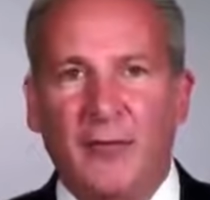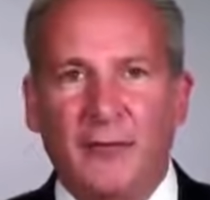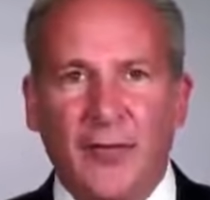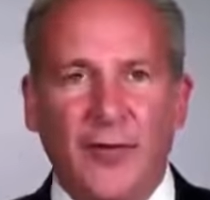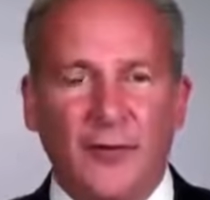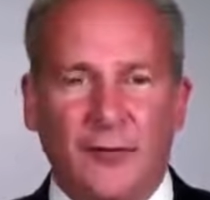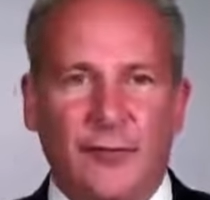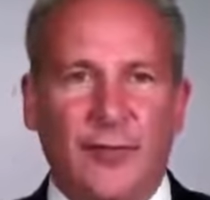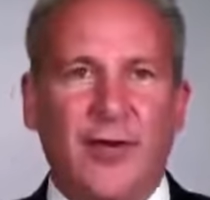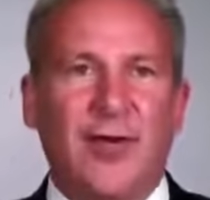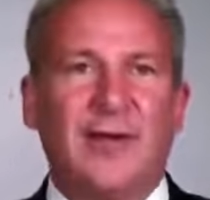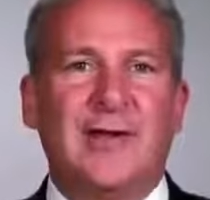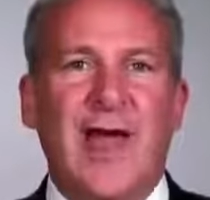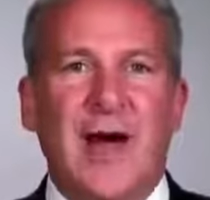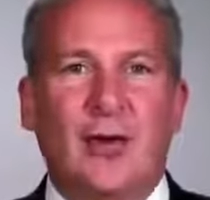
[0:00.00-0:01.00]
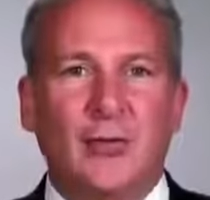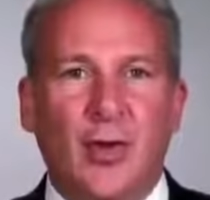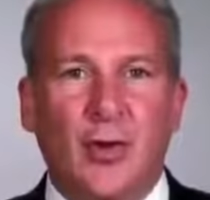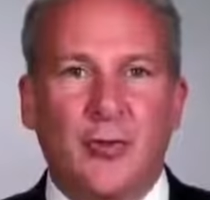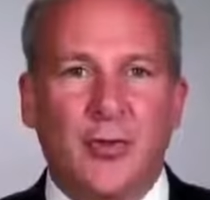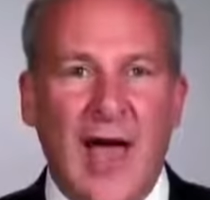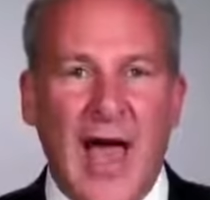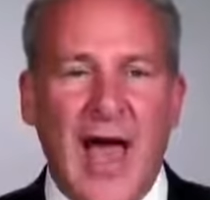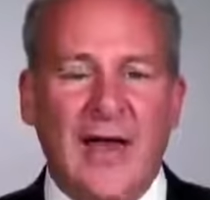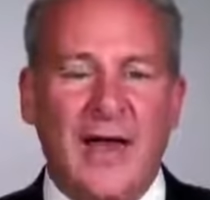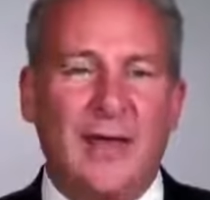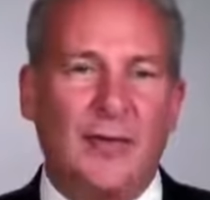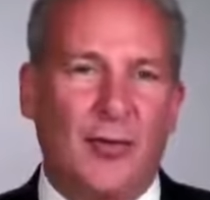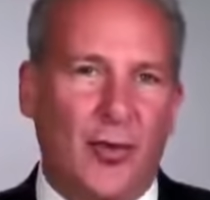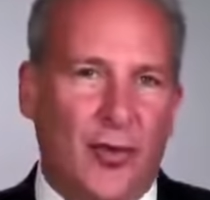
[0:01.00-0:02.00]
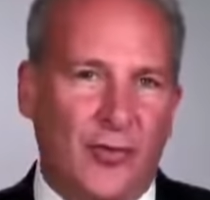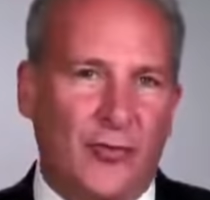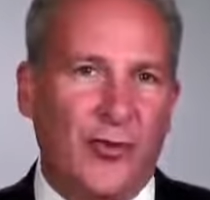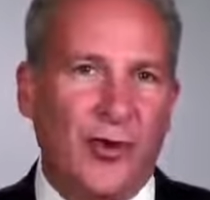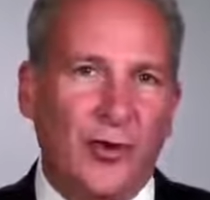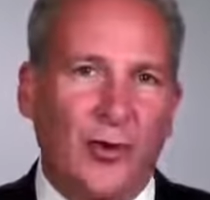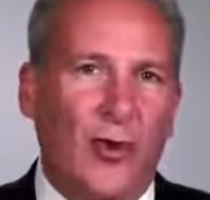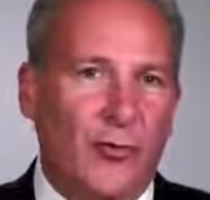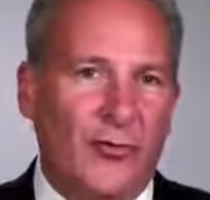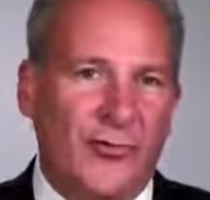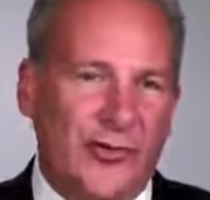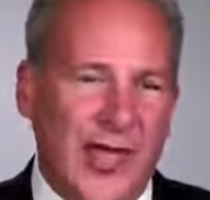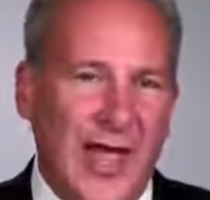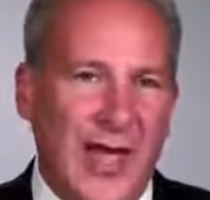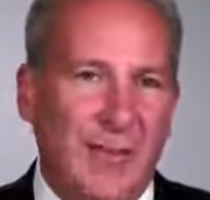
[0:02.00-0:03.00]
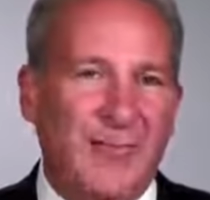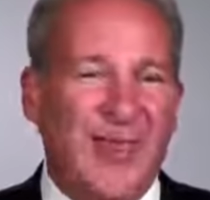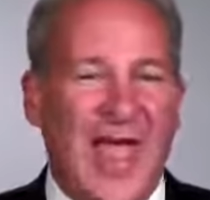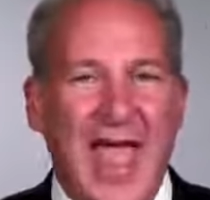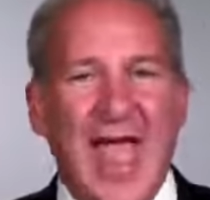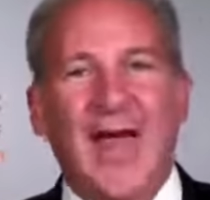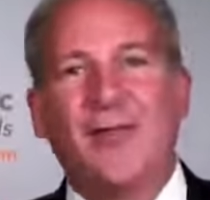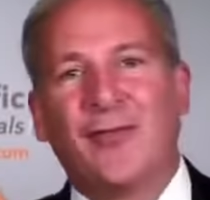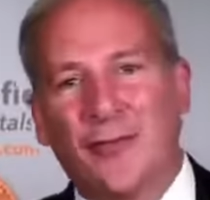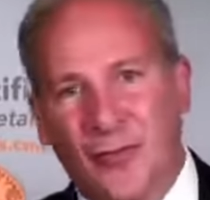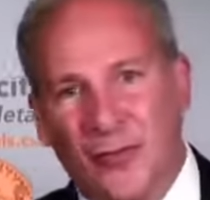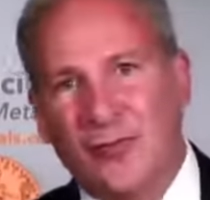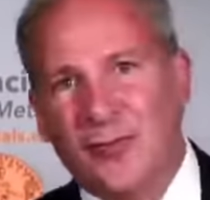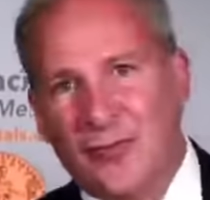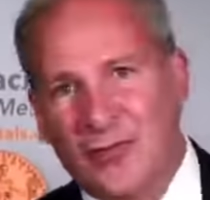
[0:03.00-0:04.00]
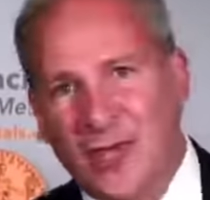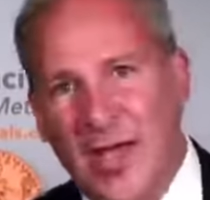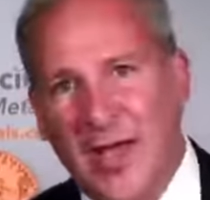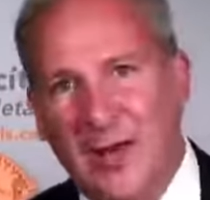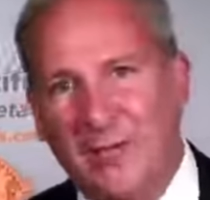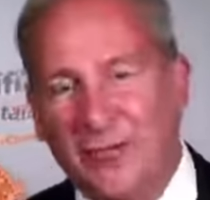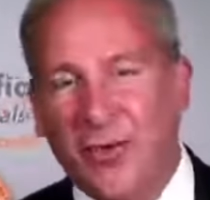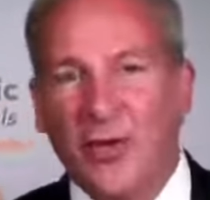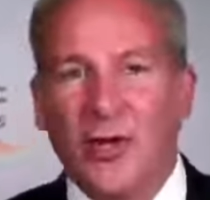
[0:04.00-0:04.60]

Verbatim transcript: Feel free to download that. And of course, gold scams and silver scams.